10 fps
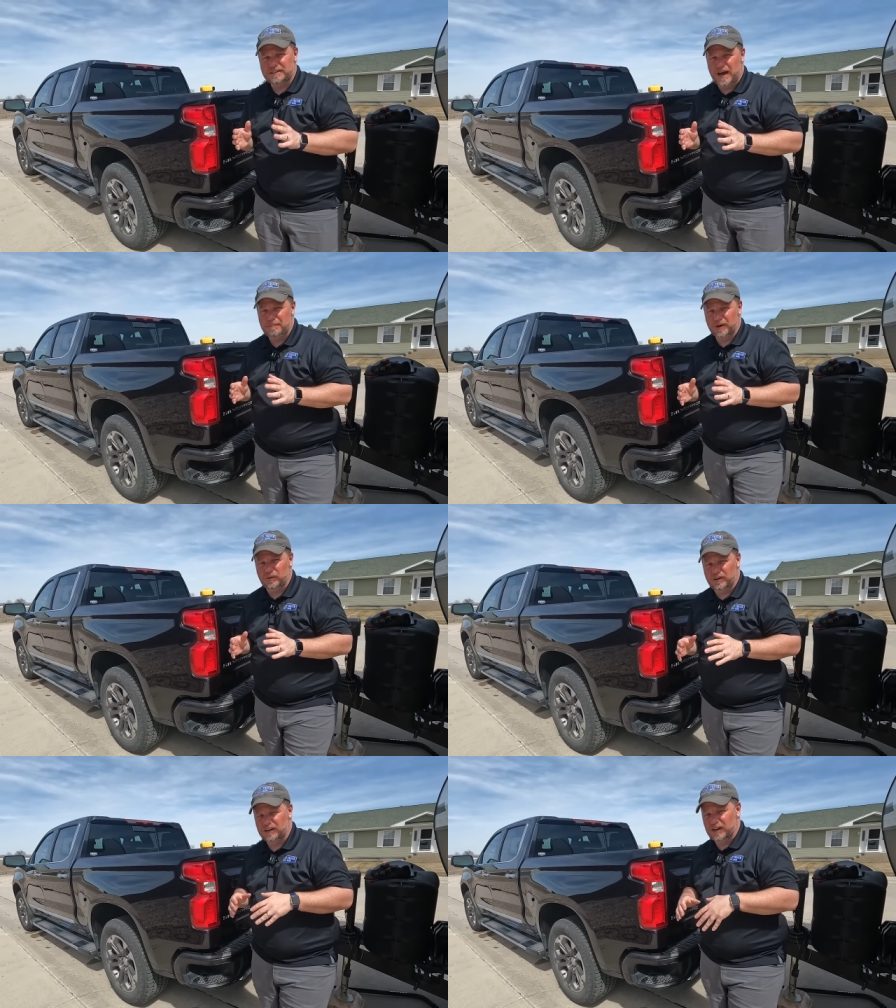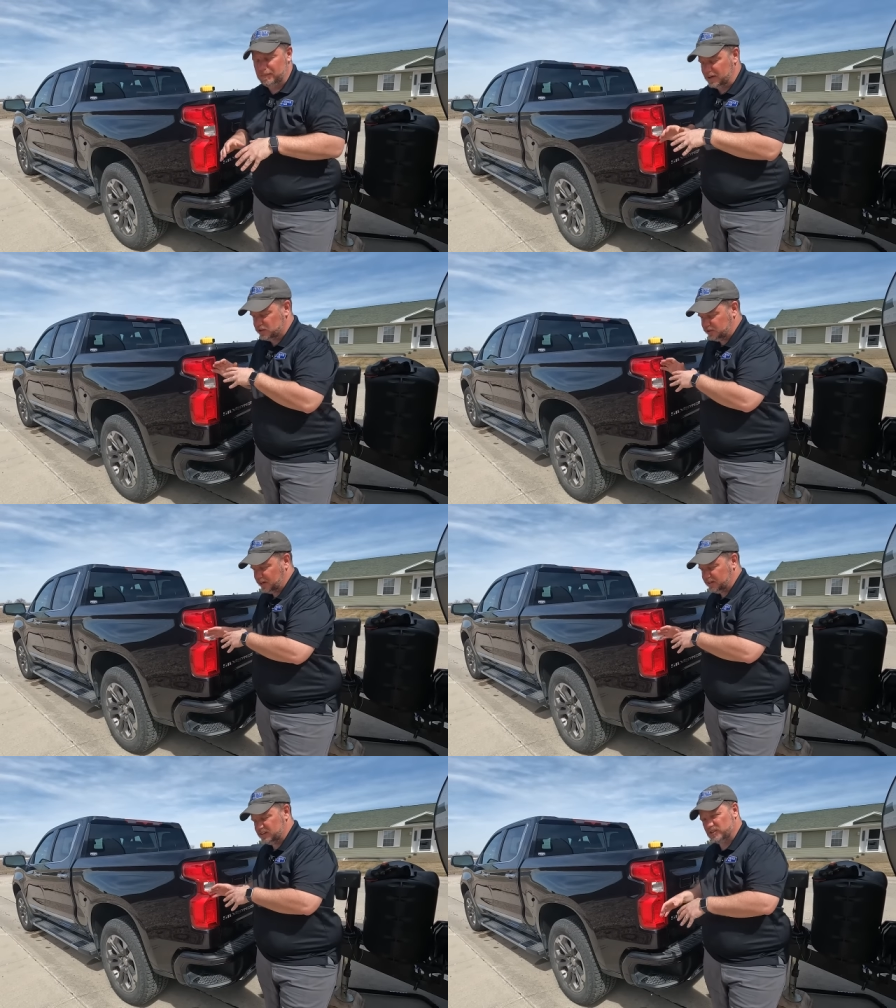topic when hooking up a
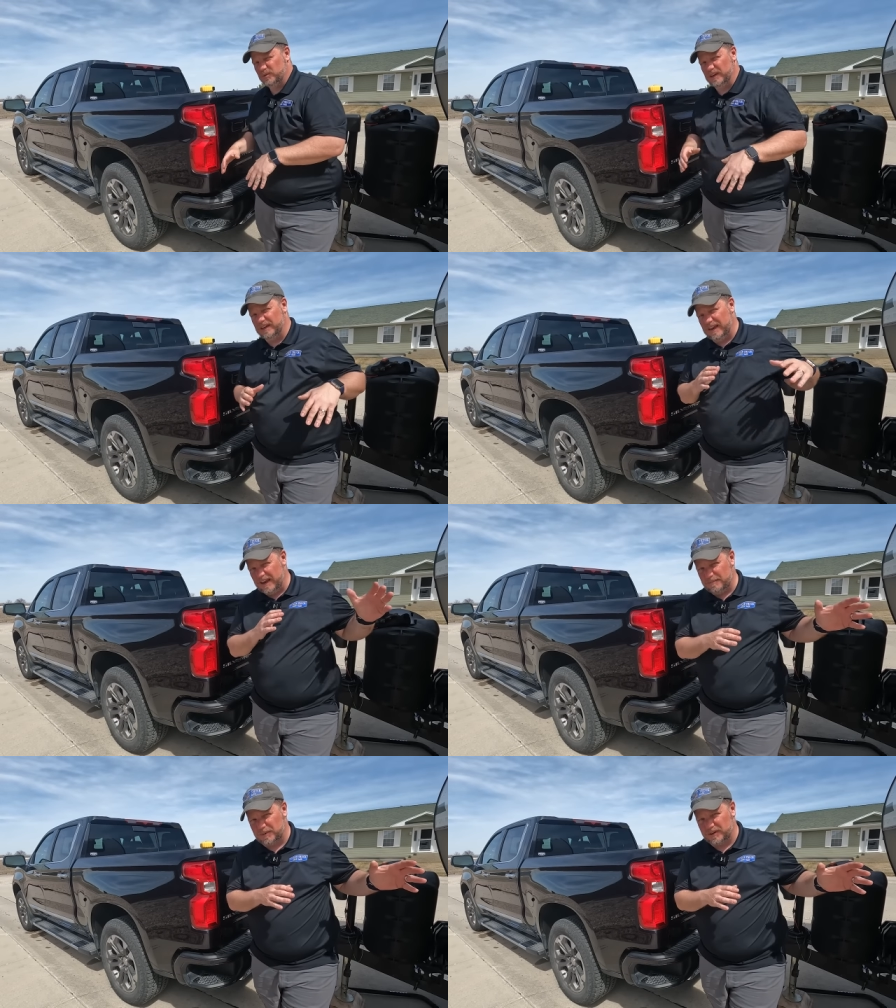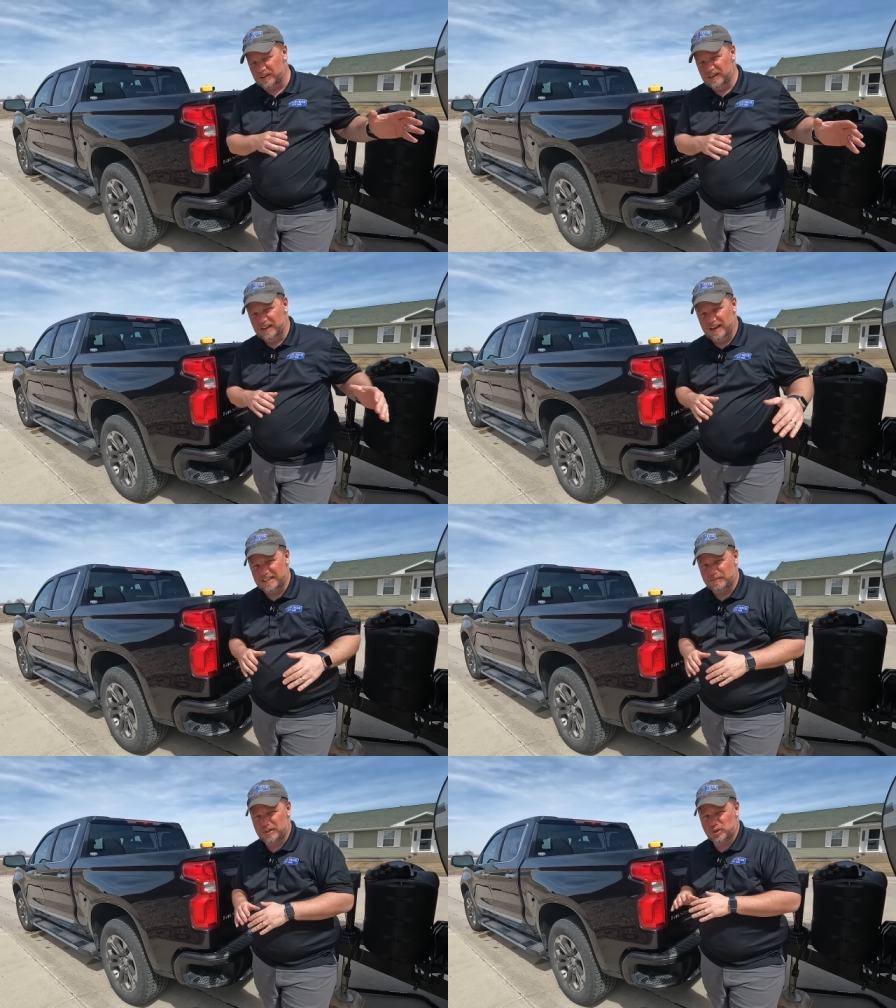truck to a camper
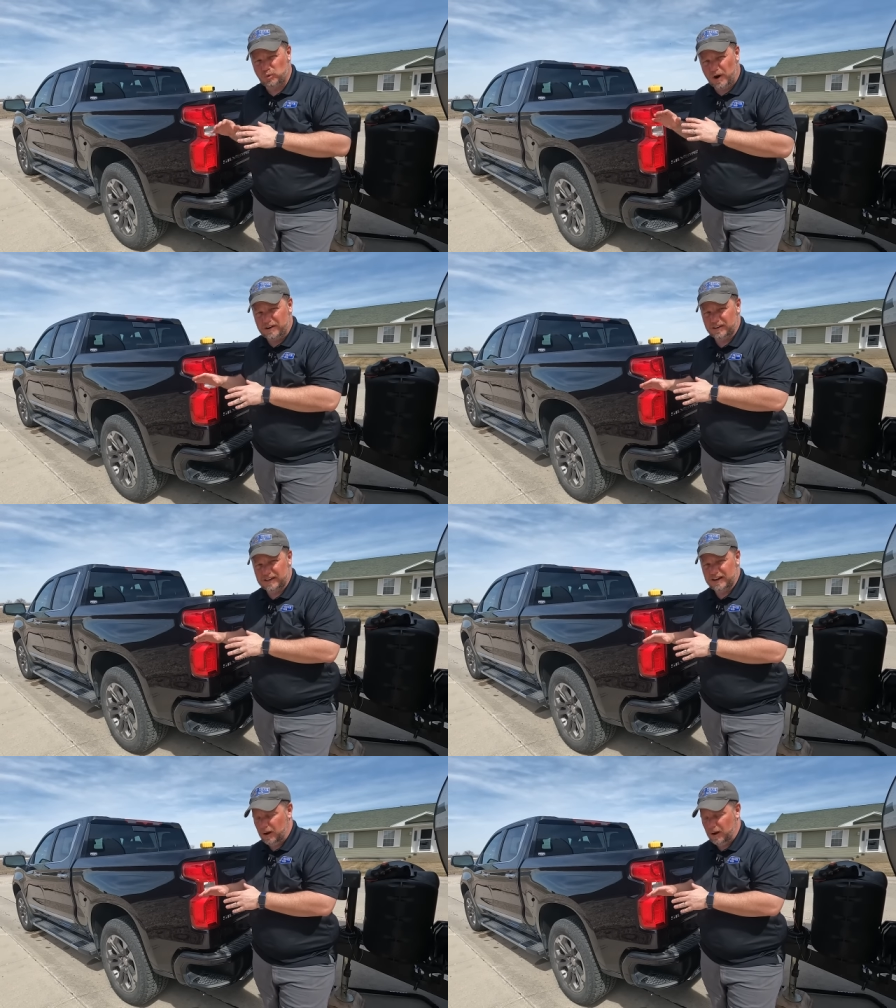is how much squat you're to get.